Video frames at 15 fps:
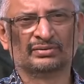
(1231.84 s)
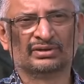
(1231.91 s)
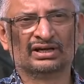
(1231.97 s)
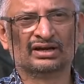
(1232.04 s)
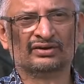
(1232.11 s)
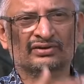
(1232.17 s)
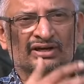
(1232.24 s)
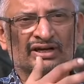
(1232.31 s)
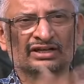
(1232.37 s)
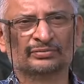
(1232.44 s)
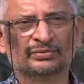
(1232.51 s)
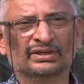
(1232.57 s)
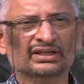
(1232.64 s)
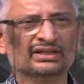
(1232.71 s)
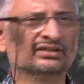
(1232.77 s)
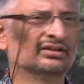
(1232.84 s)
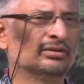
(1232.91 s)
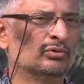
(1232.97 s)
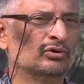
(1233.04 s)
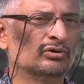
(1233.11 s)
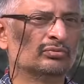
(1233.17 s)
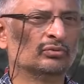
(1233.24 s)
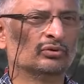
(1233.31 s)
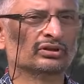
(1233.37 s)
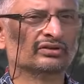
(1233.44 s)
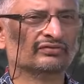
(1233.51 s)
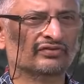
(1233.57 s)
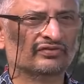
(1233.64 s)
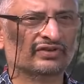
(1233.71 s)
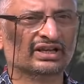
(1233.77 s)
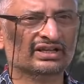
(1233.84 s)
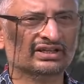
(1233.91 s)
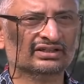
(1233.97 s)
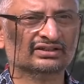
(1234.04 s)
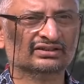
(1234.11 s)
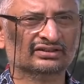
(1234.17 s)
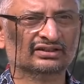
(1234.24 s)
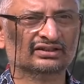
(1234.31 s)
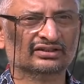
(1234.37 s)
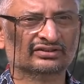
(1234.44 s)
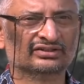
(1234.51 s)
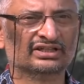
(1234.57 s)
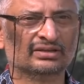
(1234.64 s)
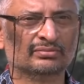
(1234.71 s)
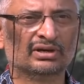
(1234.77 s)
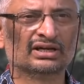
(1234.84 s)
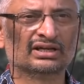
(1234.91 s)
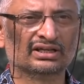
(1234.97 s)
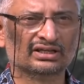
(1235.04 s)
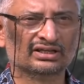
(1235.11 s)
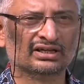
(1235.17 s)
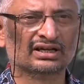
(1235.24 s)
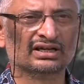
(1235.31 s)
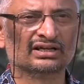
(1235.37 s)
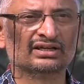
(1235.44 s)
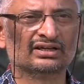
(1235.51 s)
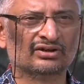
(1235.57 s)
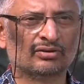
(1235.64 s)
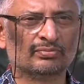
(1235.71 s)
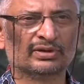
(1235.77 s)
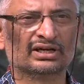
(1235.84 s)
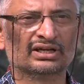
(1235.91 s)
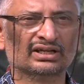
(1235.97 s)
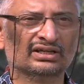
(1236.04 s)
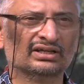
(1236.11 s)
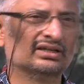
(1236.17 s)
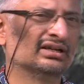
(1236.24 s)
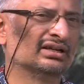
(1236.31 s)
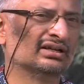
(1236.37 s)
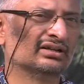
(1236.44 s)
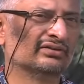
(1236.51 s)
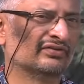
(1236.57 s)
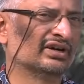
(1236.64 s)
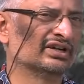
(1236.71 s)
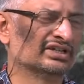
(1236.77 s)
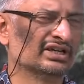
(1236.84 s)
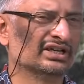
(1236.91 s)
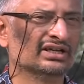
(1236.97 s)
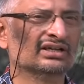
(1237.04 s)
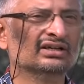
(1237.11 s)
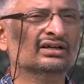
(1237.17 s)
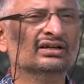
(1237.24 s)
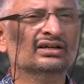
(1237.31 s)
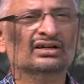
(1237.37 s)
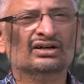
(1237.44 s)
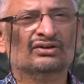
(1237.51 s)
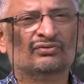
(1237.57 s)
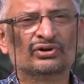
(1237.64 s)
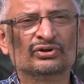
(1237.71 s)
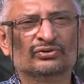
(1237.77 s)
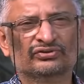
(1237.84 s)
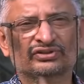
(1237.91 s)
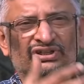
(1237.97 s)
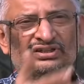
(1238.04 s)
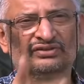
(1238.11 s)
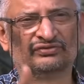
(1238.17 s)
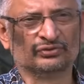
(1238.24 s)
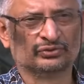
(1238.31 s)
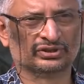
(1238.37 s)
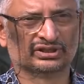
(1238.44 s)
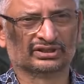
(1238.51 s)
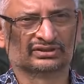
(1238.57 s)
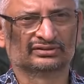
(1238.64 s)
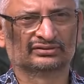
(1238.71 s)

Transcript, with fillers: I mean our experience about more than 15 years in this GMRT, running it, operating it and functioning. What do you see the future?